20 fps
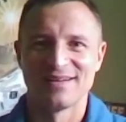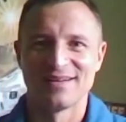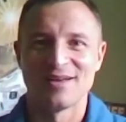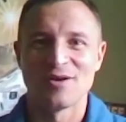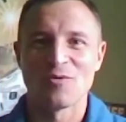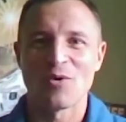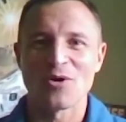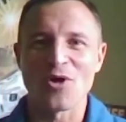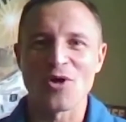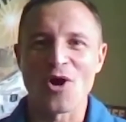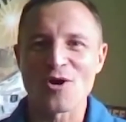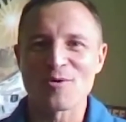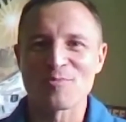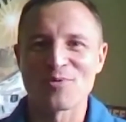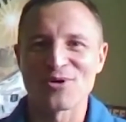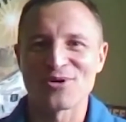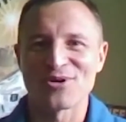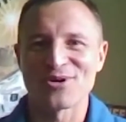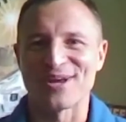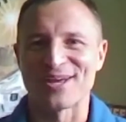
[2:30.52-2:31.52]
Well,
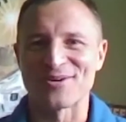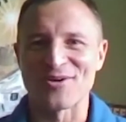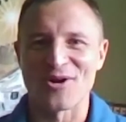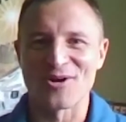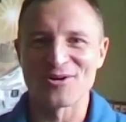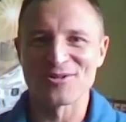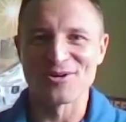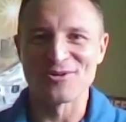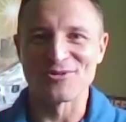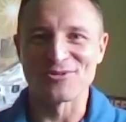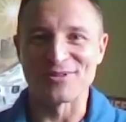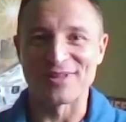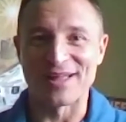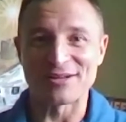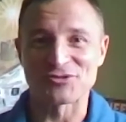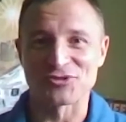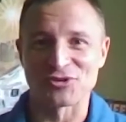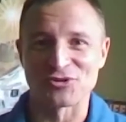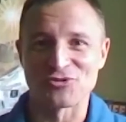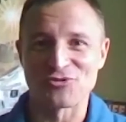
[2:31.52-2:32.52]
Harper and Arlo,
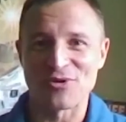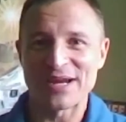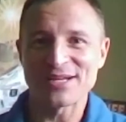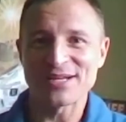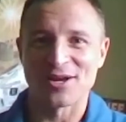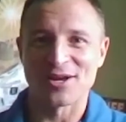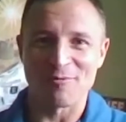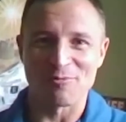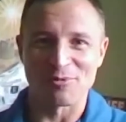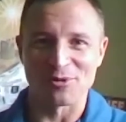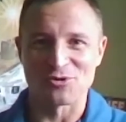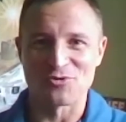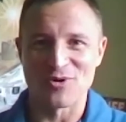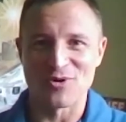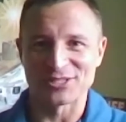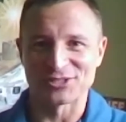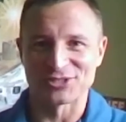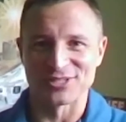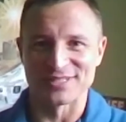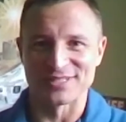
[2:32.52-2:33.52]
that's a great couple of
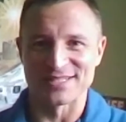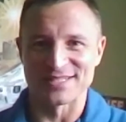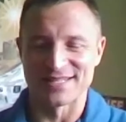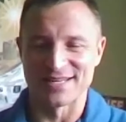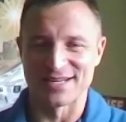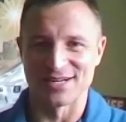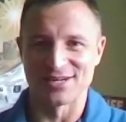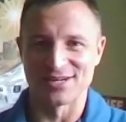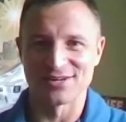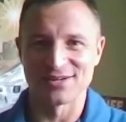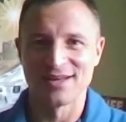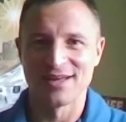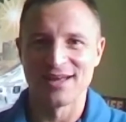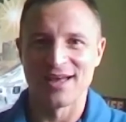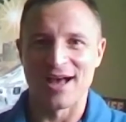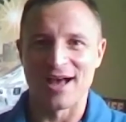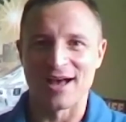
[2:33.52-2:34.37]
questions there.